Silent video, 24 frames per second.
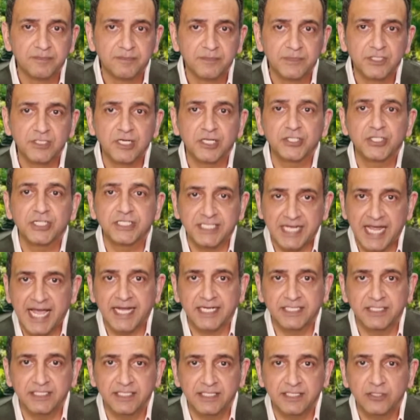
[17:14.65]
such as
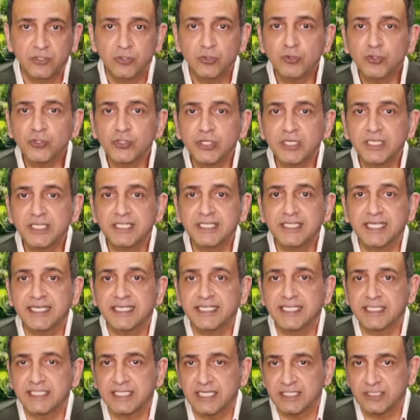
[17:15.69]
acne, usually they
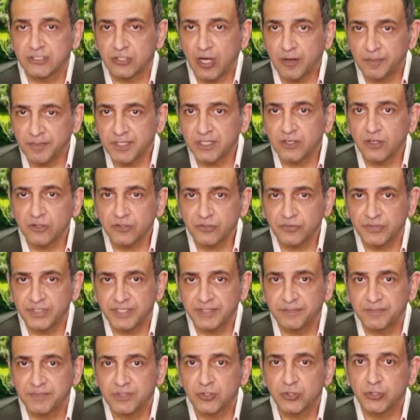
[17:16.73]
get a topical
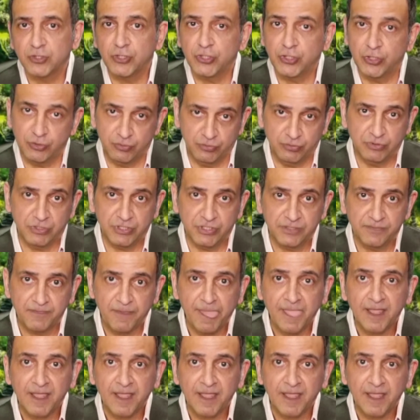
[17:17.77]
cream to use,